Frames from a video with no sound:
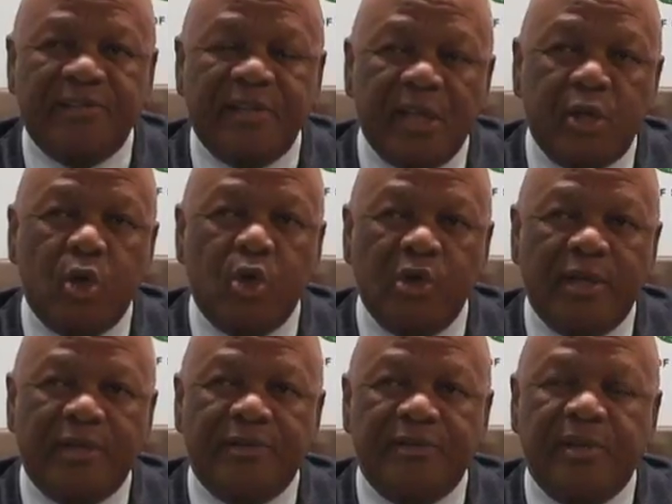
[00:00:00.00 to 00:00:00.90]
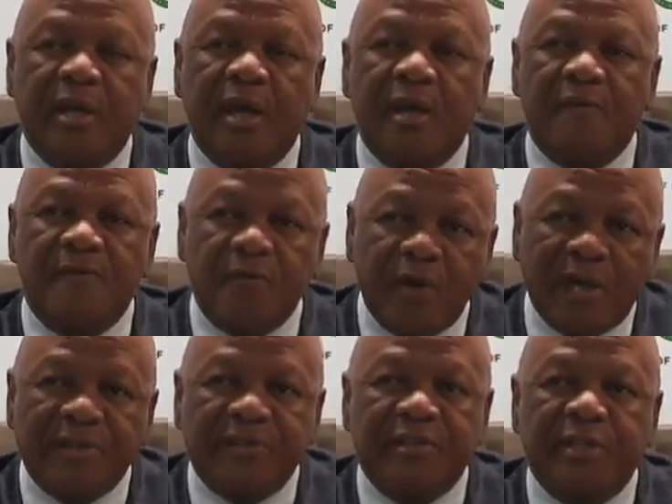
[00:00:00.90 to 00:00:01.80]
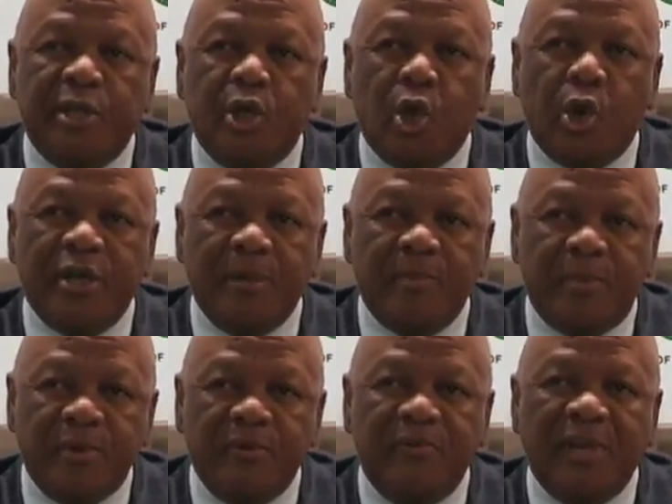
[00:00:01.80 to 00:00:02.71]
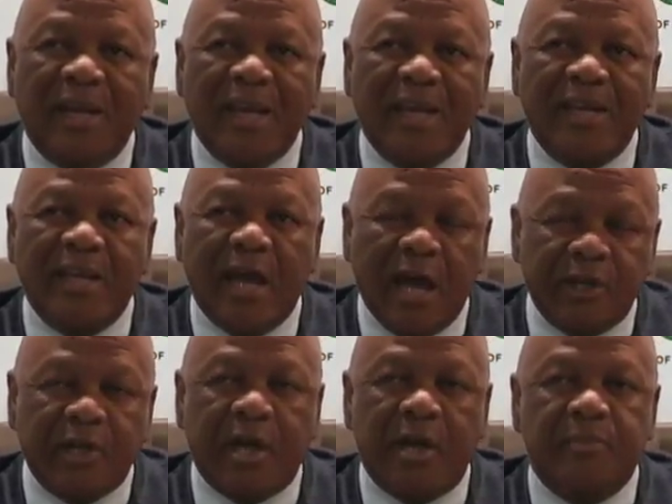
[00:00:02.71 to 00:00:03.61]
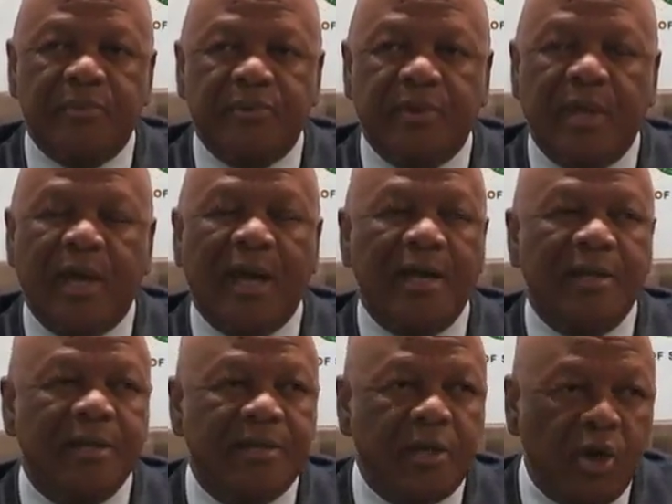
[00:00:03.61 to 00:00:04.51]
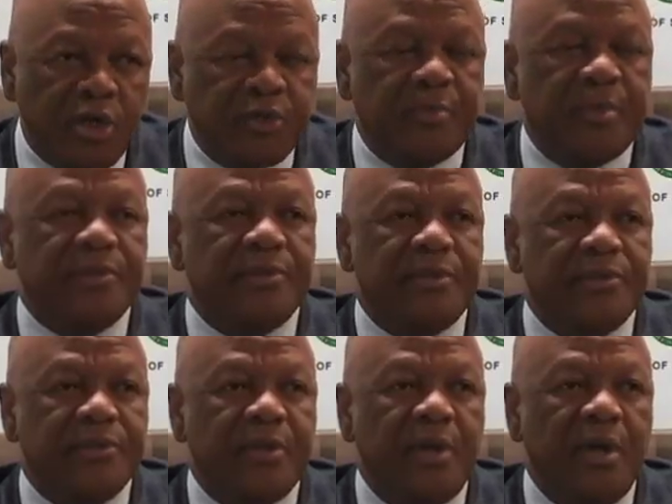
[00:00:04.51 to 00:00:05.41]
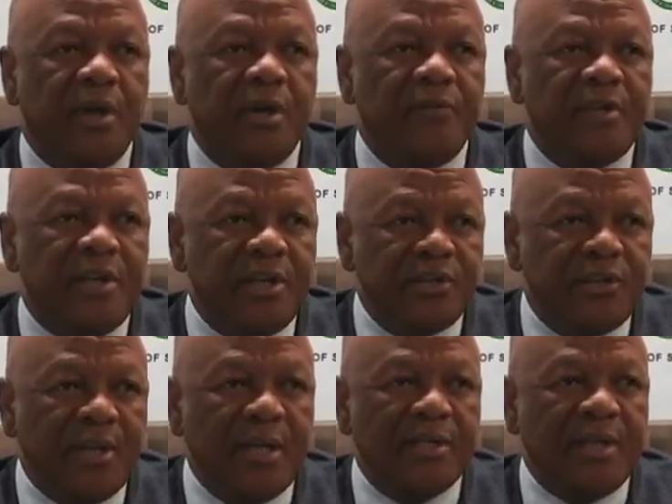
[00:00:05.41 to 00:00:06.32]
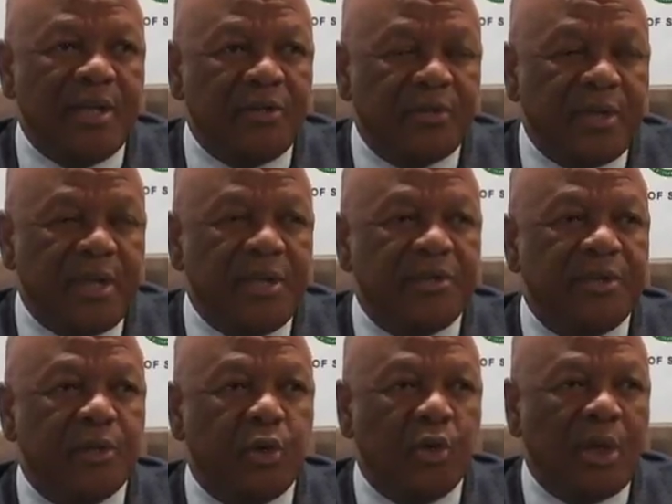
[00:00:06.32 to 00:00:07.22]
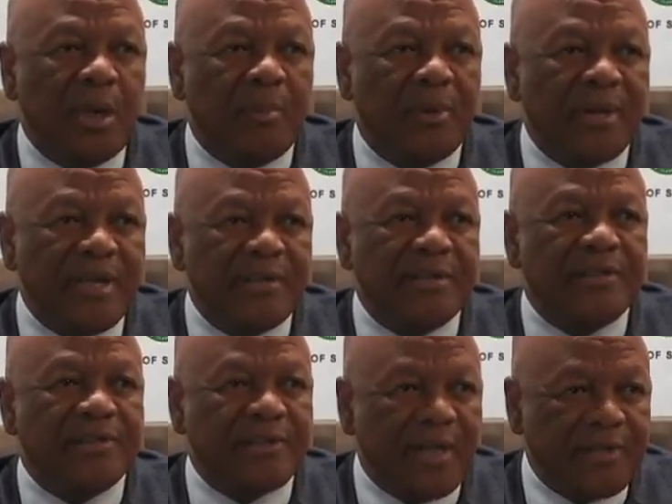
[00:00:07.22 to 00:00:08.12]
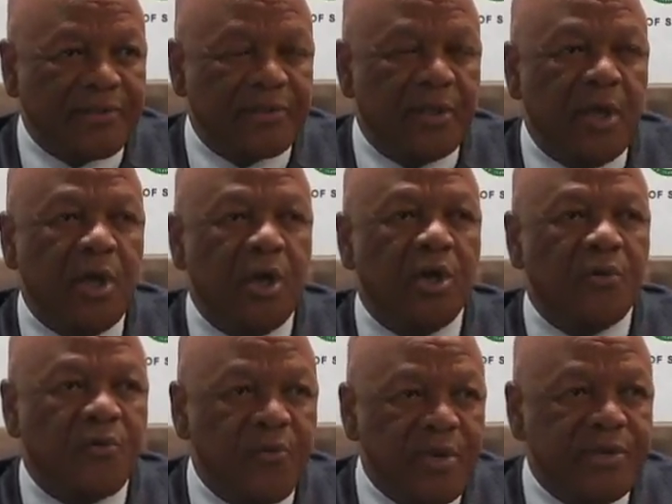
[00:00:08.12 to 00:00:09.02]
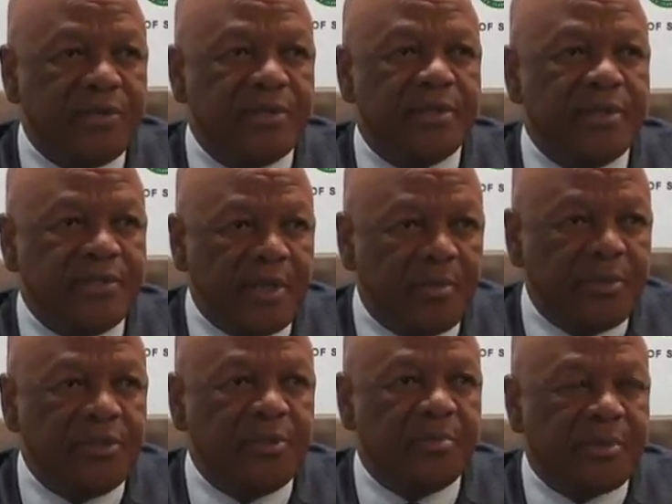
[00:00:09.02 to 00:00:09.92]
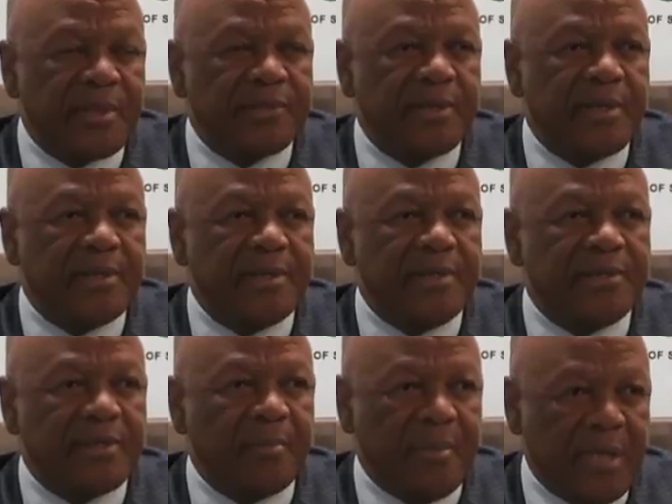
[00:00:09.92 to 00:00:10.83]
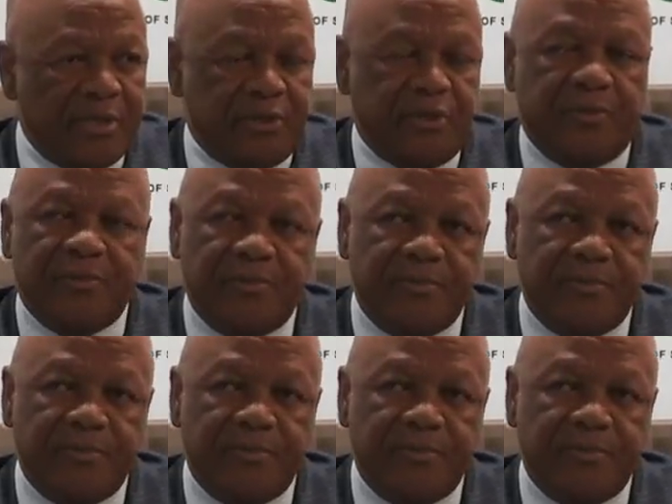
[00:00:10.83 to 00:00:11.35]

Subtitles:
stakeholders focusing on improving learning outcomes under the auspices of the National Education Collaboration Trust, of which the Deputy President is a patron.